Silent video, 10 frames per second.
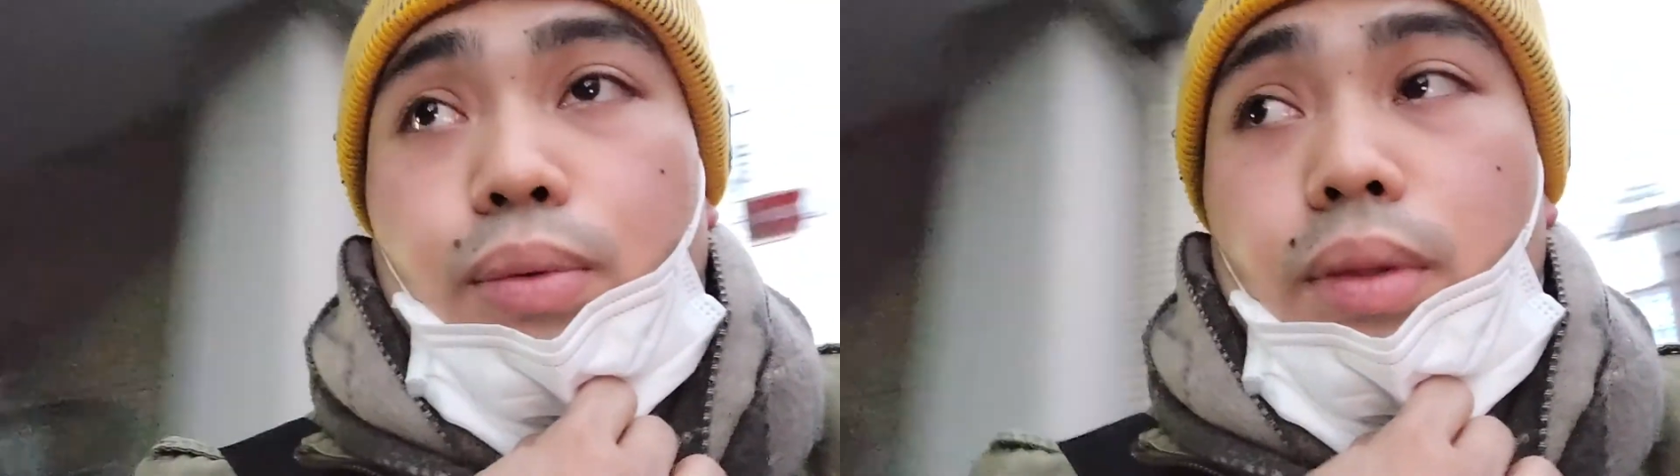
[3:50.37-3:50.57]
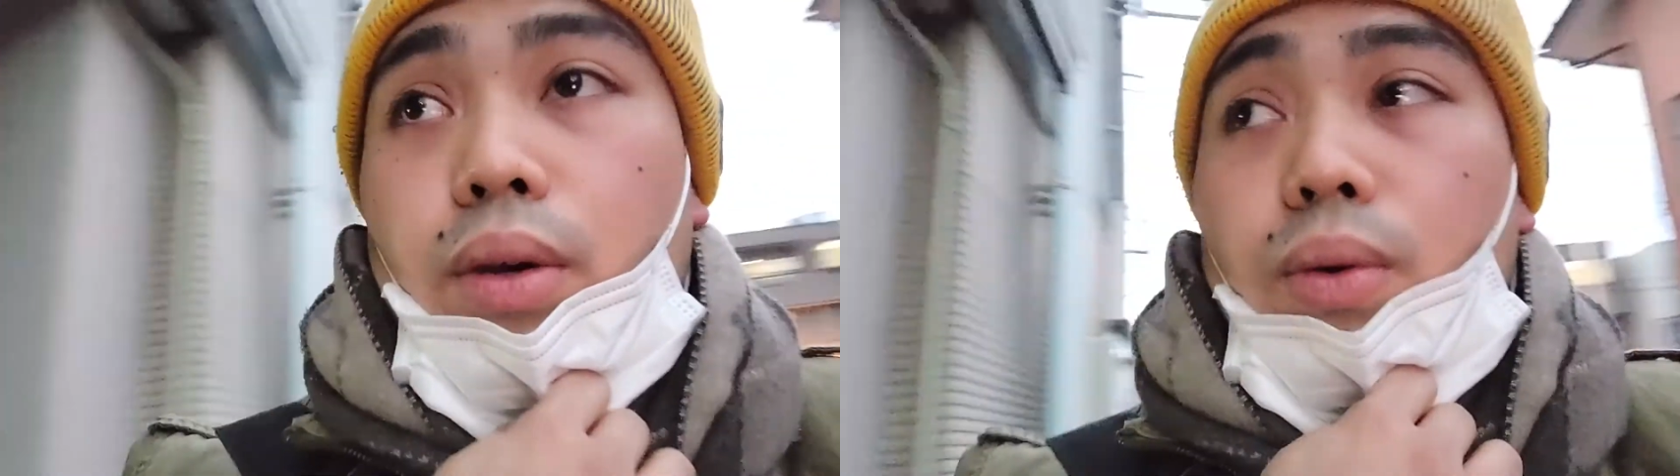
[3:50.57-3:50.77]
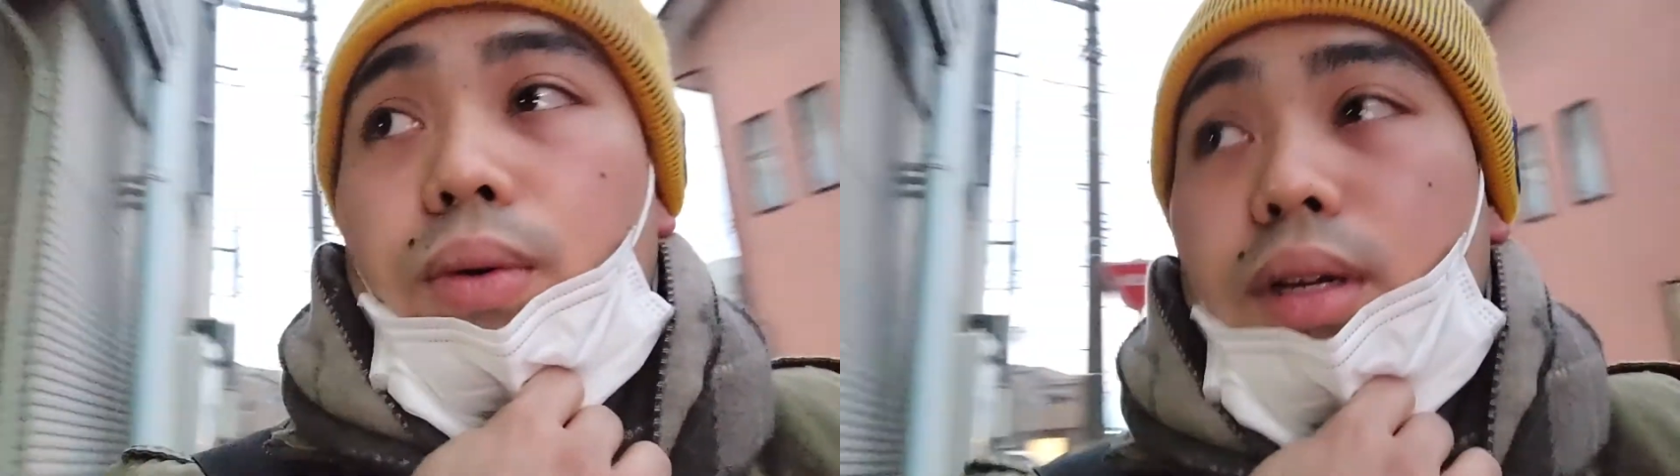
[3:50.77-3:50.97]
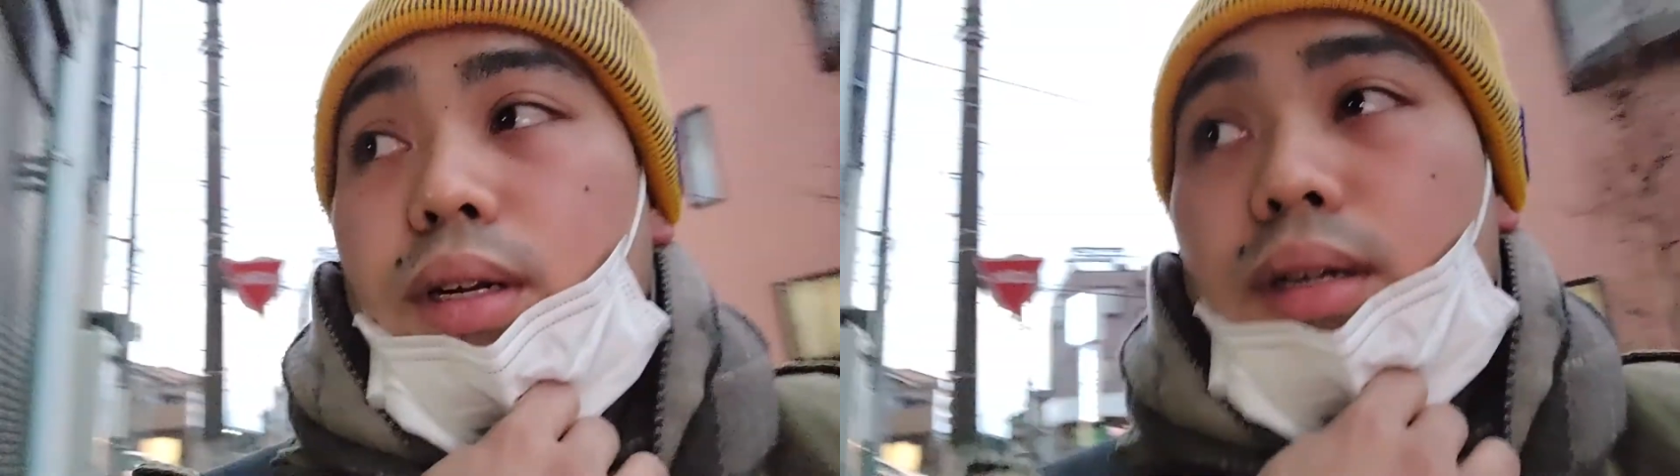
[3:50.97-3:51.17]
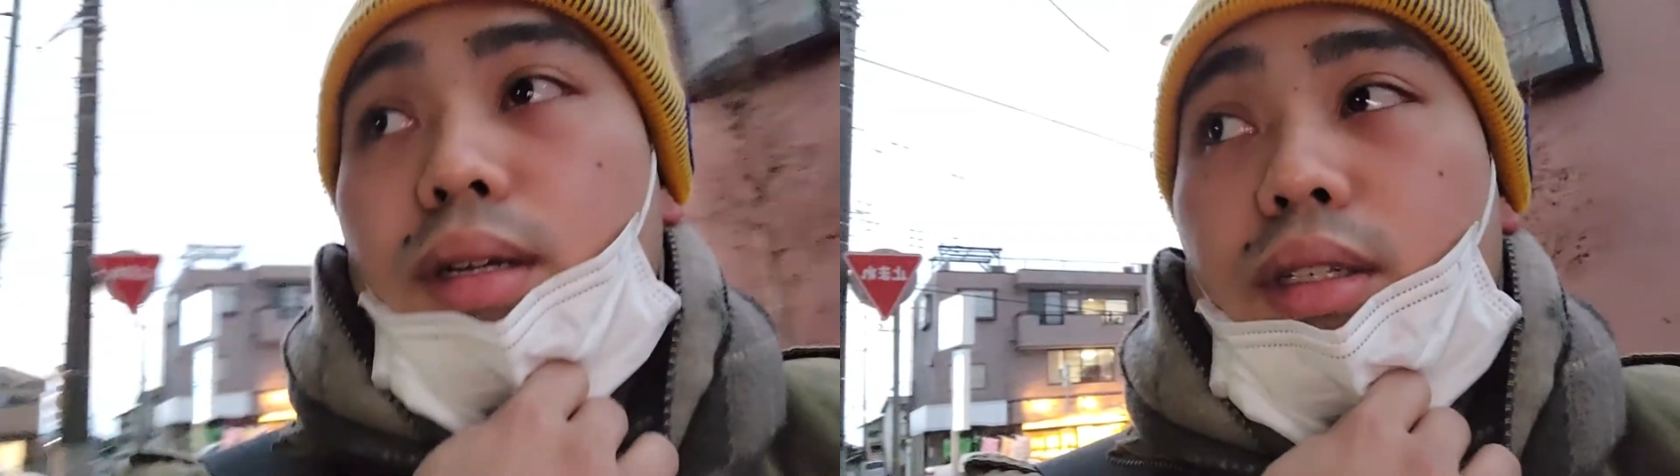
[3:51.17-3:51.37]
the owner.
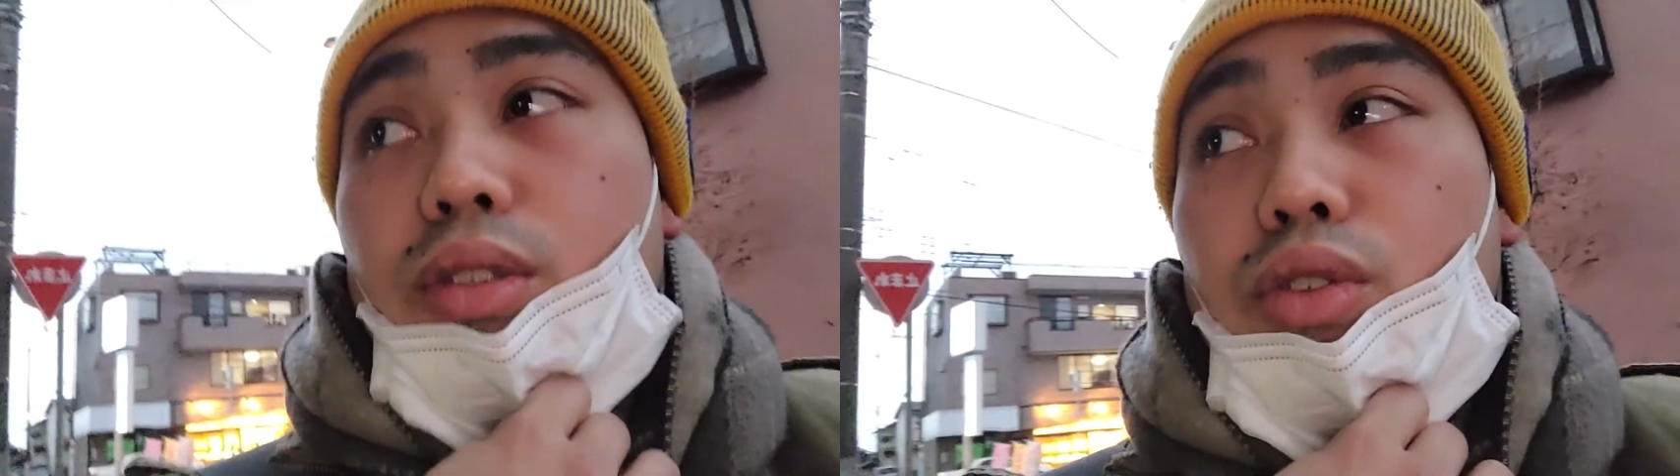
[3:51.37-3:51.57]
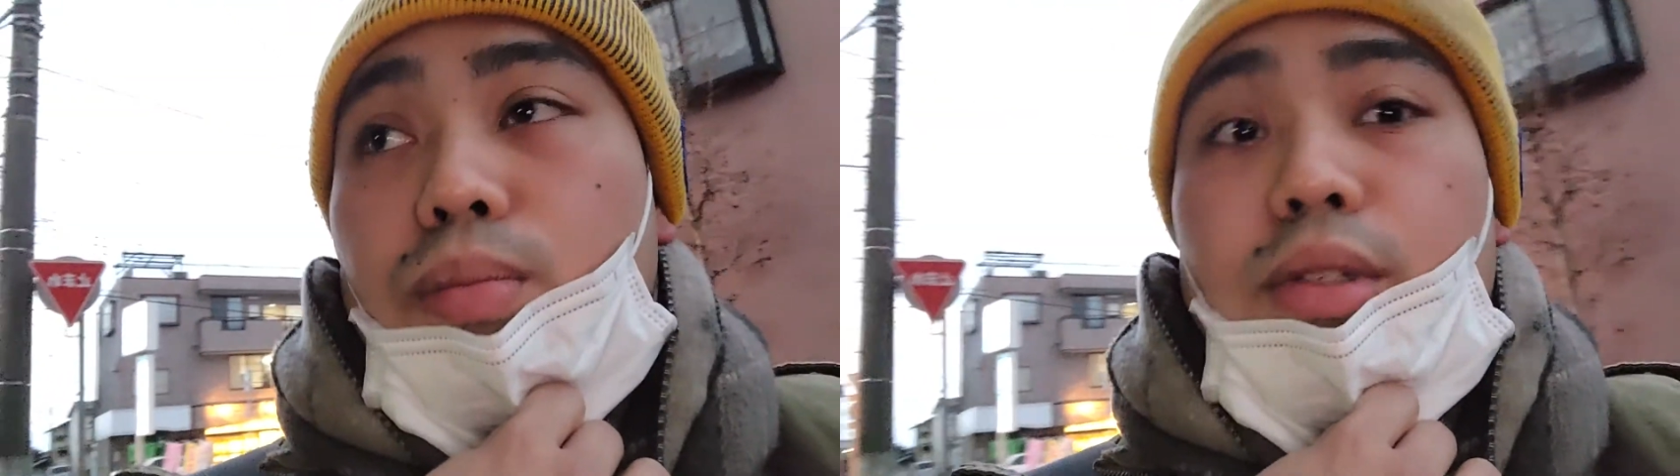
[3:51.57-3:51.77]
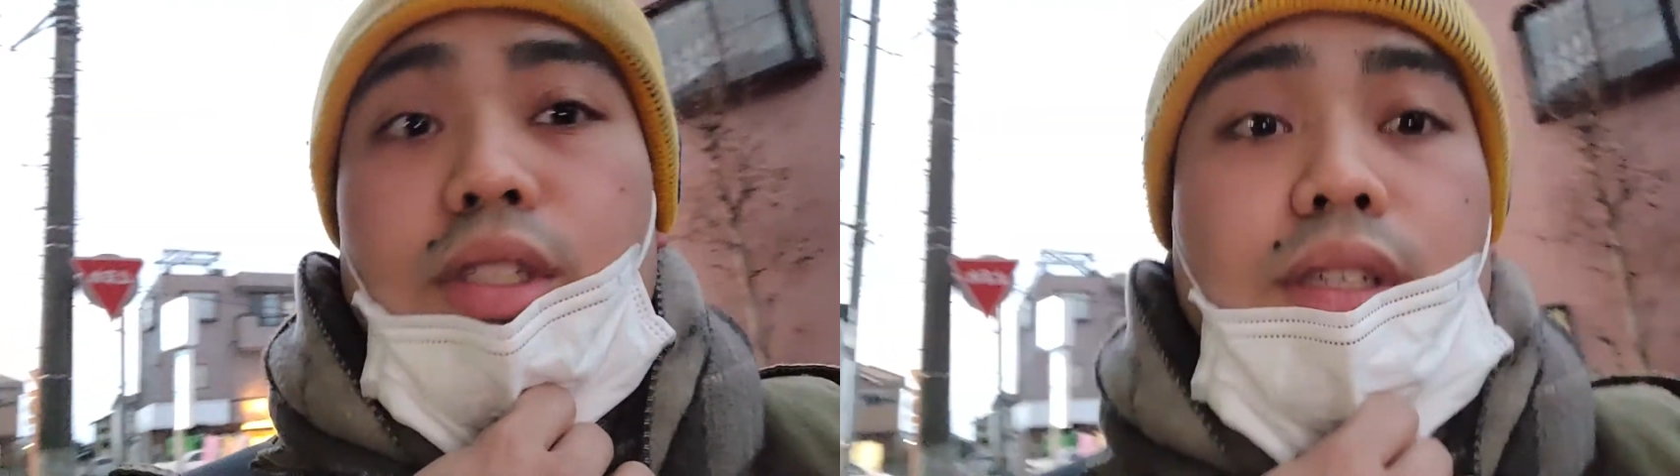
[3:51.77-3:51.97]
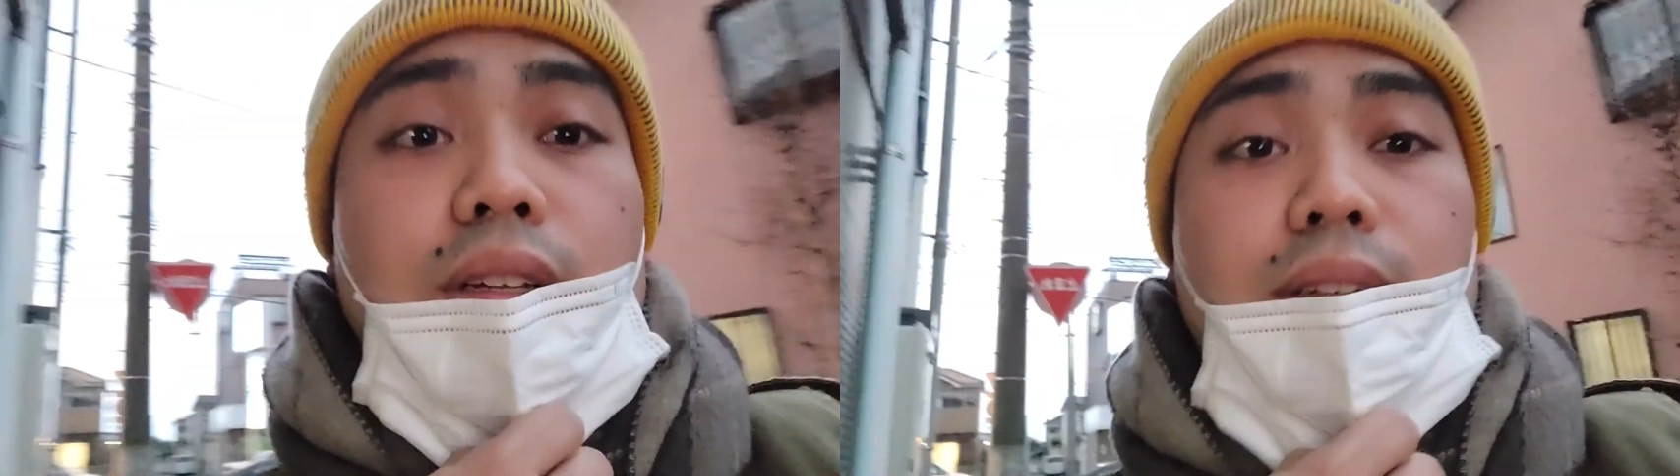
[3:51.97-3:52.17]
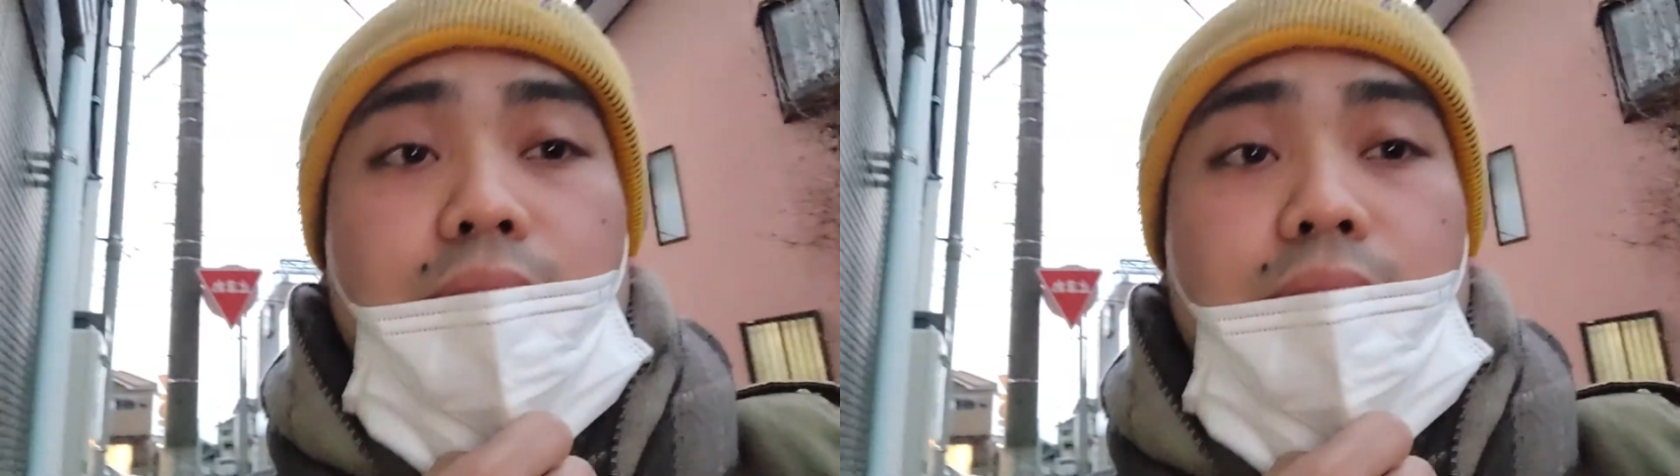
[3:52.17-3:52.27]
It's super chill,